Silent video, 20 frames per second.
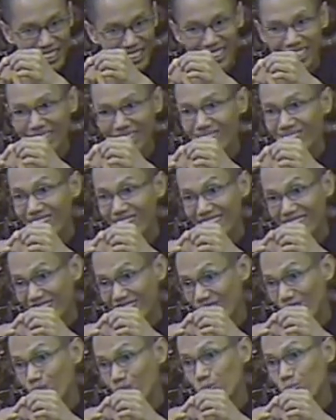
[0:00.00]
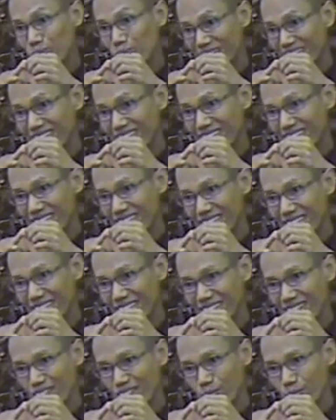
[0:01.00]
feeling but no piti
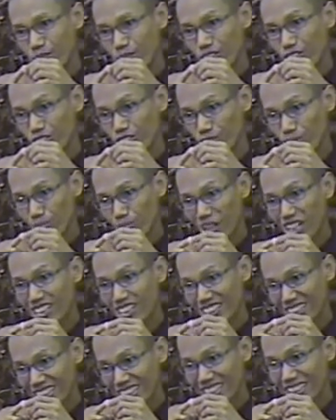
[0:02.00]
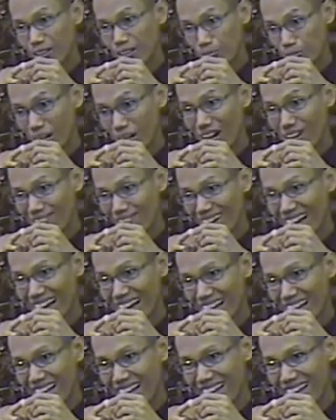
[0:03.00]
because of practicing in power.
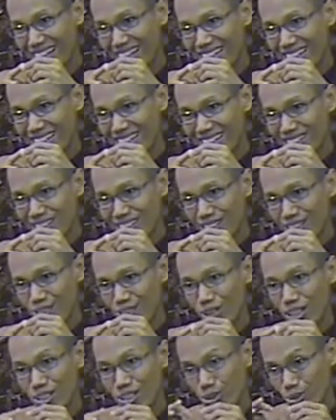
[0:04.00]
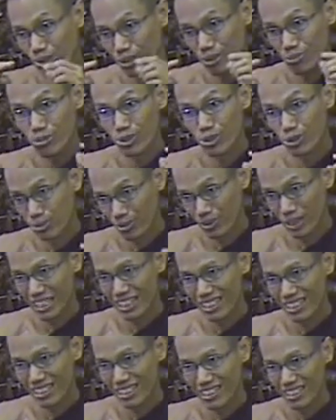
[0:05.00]
Want to remove.
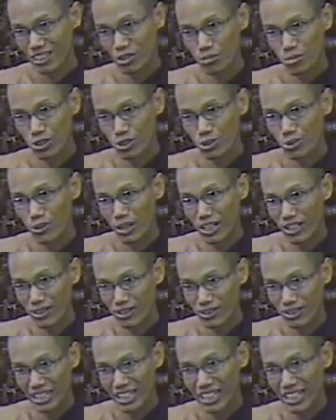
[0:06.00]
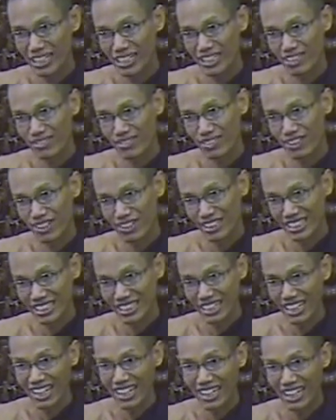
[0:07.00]
If you want to get for the
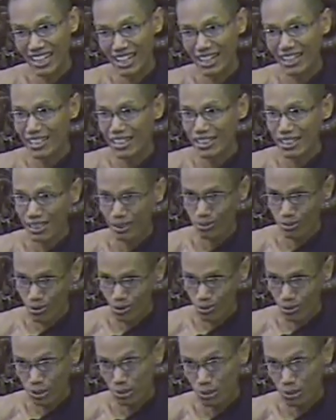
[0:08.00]
jhana, have to